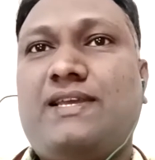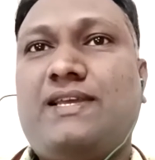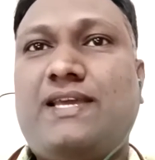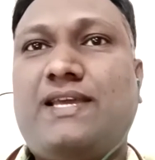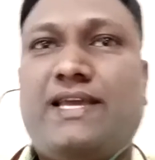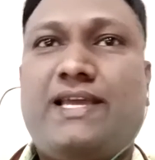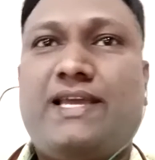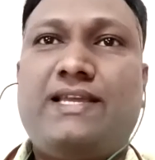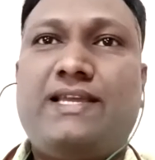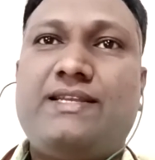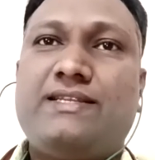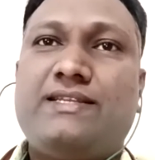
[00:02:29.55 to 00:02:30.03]

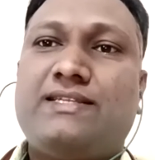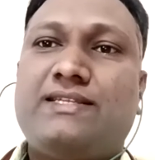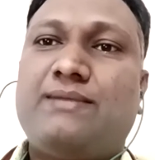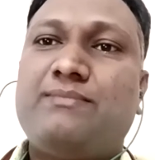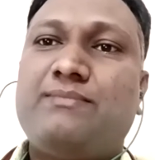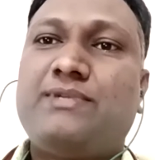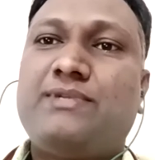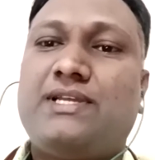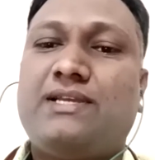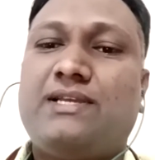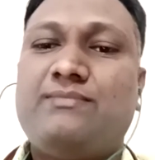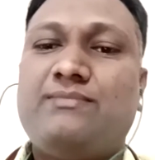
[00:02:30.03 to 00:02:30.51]
And
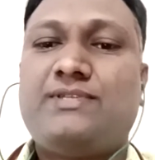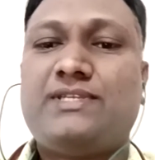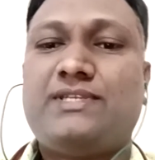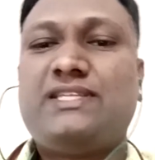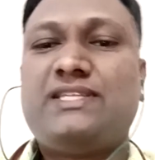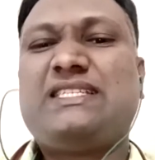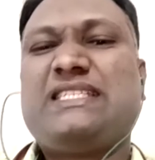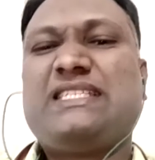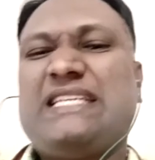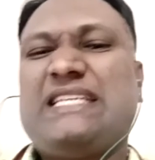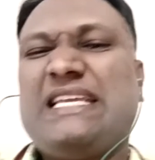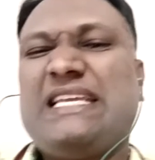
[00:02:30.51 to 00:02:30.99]
sometimes
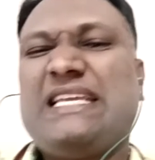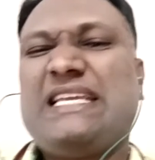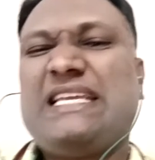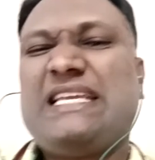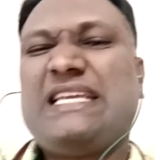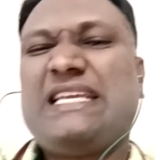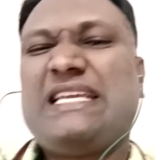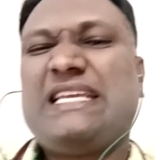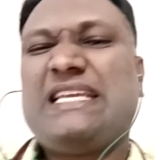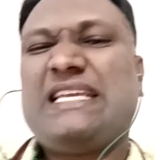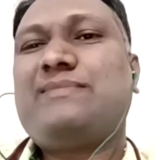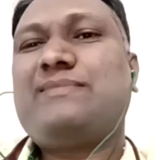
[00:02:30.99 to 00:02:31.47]
it
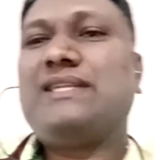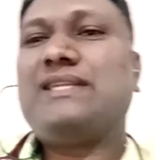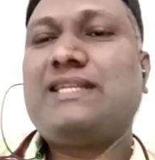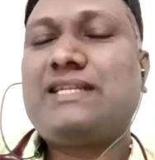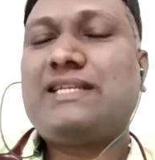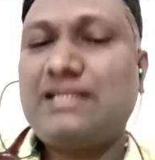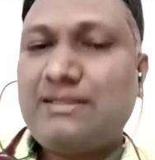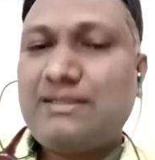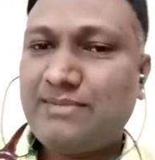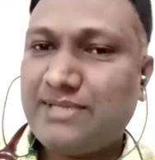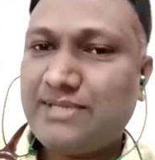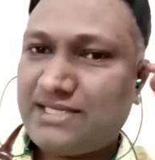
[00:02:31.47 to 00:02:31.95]
can become a
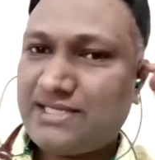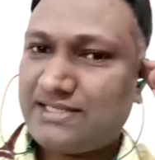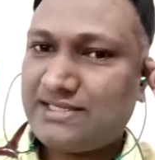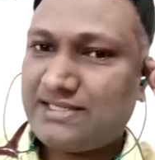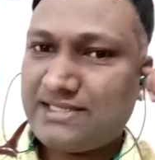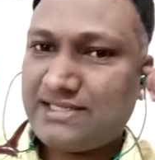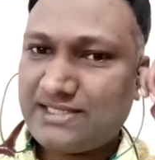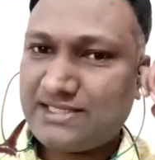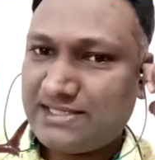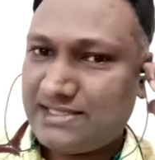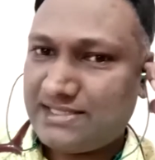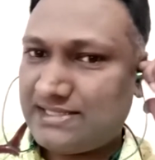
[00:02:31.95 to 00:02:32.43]
little bit
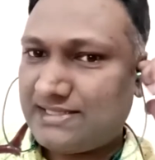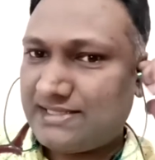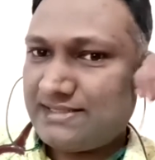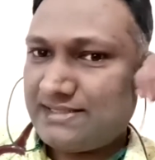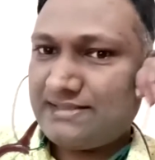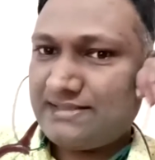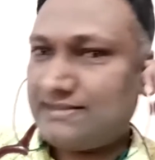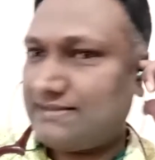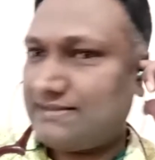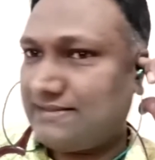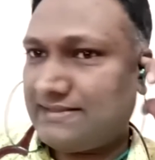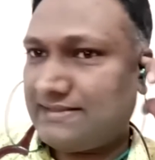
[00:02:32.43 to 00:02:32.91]
uh,
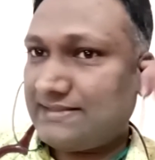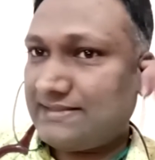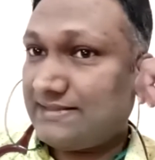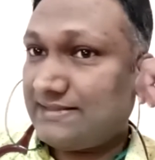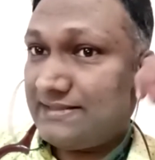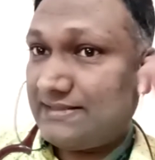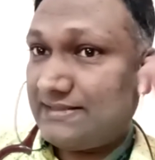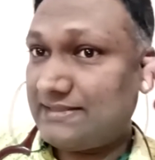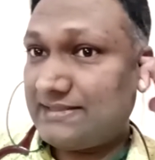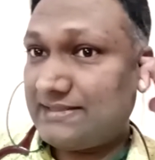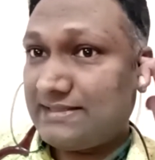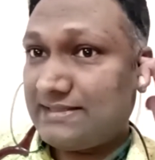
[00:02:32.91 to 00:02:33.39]

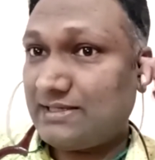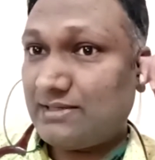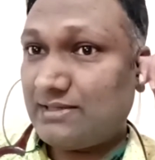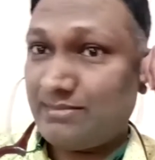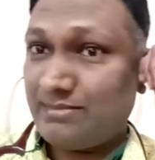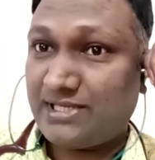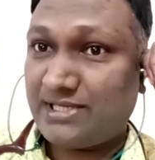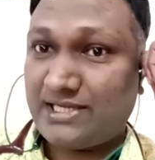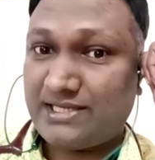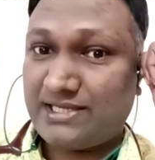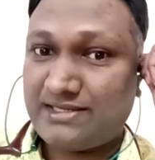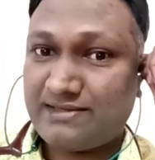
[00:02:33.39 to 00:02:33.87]

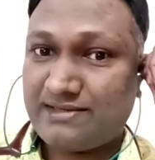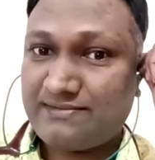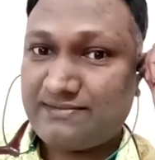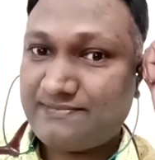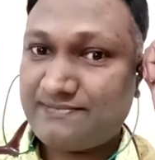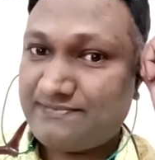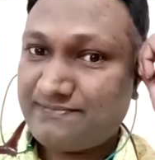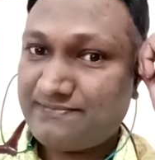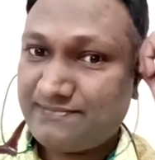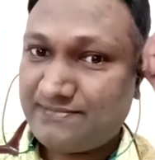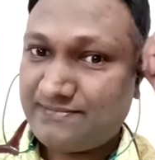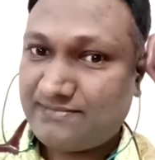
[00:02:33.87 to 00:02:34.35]
complicated,
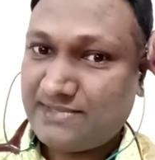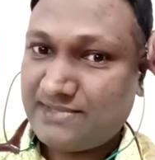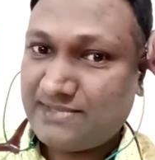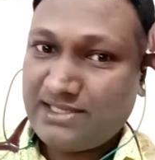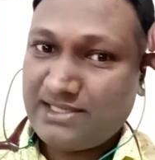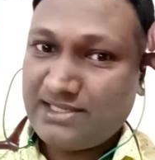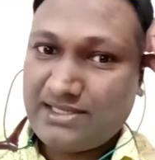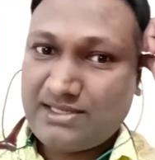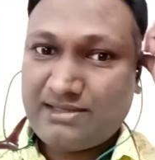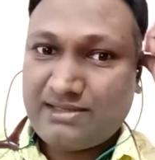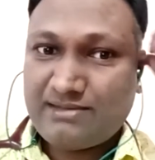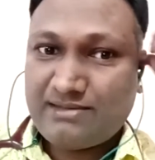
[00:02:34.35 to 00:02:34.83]

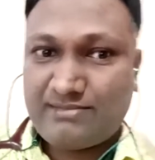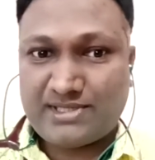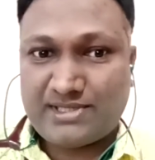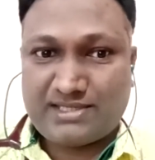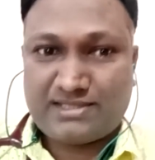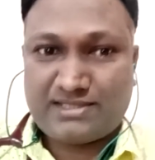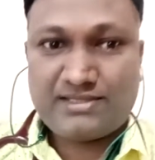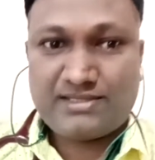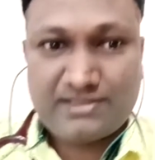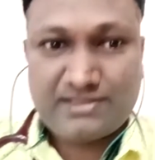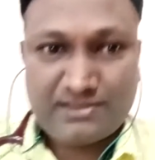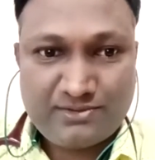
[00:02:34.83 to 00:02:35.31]

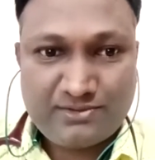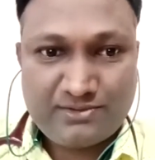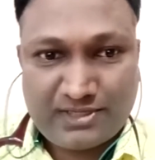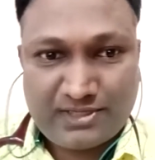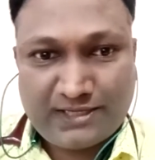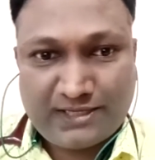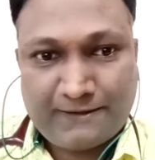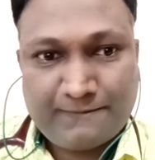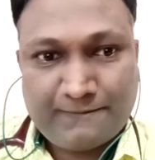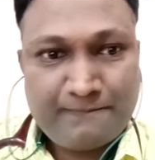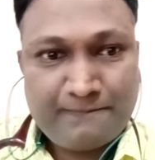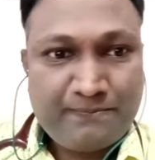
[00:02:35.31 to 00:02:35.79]
but
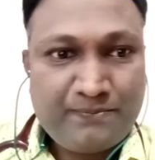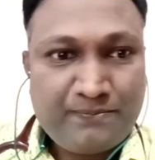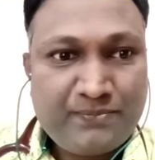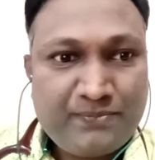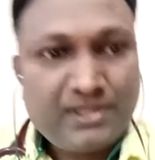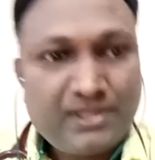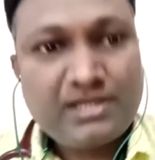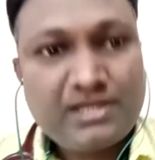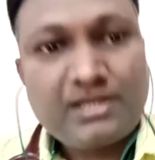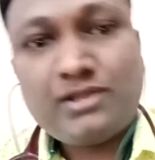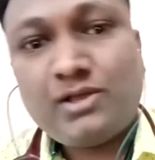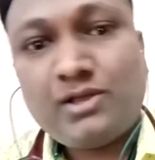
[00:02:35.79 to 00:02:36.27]
okay.
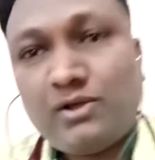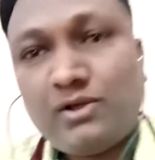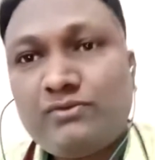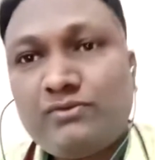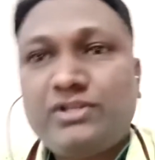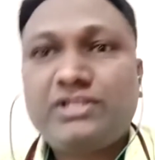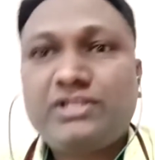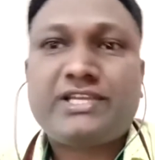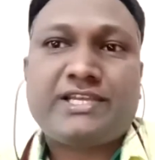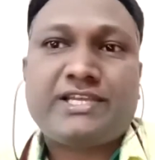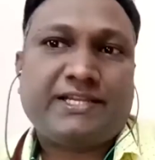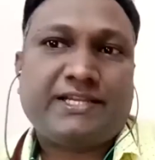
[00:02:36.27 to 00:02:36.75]
Now, how will
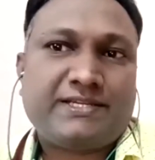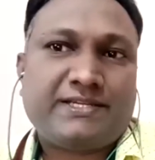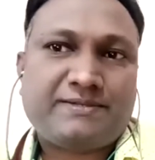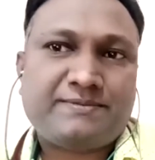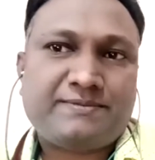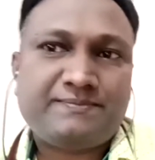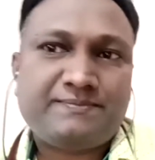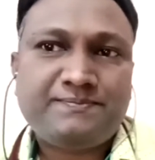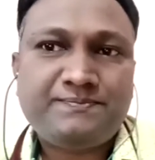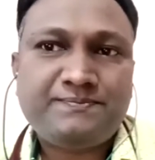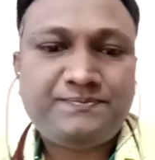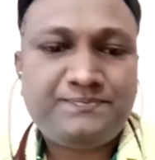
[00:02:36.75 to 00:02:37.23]
you get it?
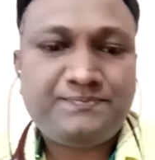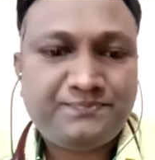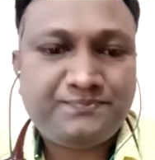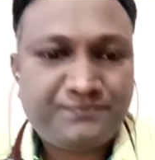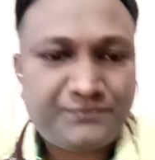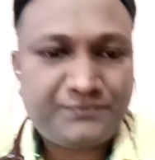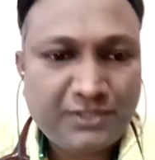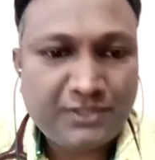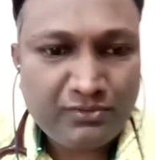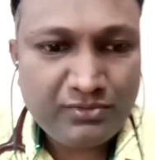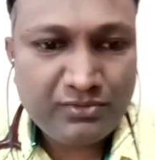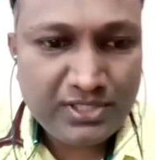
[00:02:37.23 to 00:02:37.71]

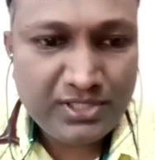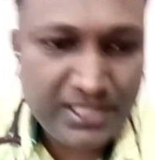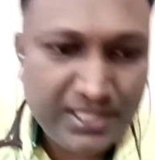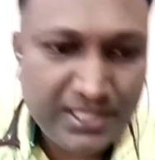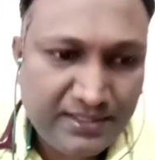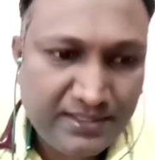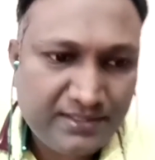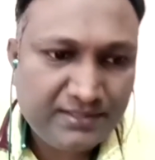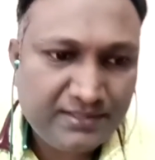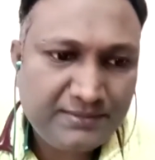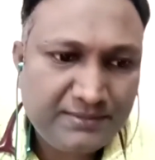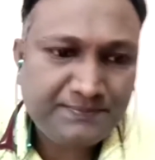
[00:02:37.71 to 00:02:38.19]
How will you
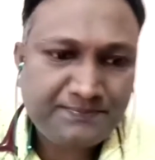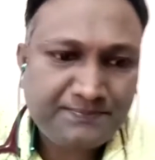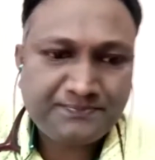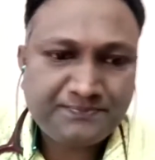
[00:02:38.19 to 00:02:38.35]
get the